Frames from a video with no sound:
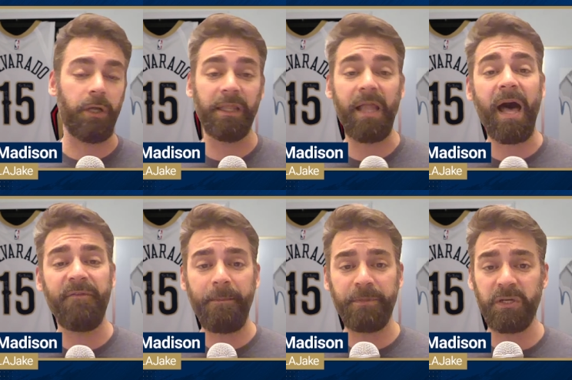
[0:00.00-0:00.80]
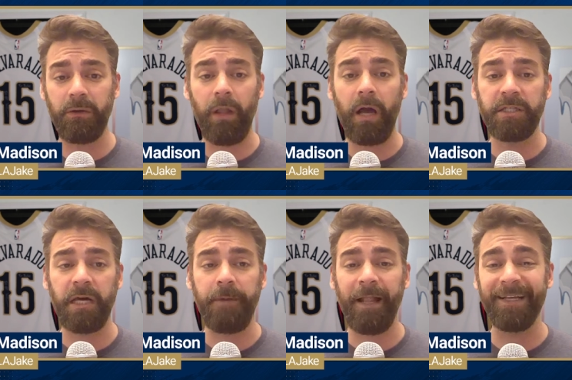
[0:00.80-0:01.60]
A live episode of Locked
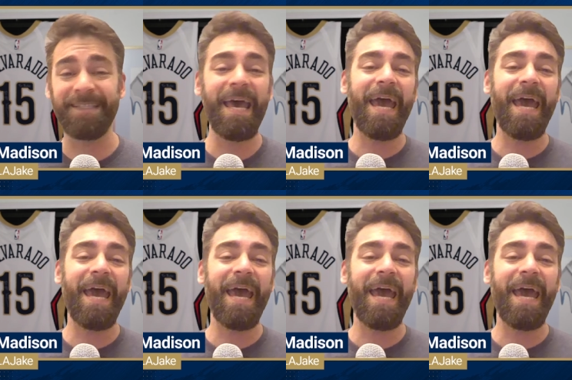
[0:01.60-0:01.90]
On Pelicans.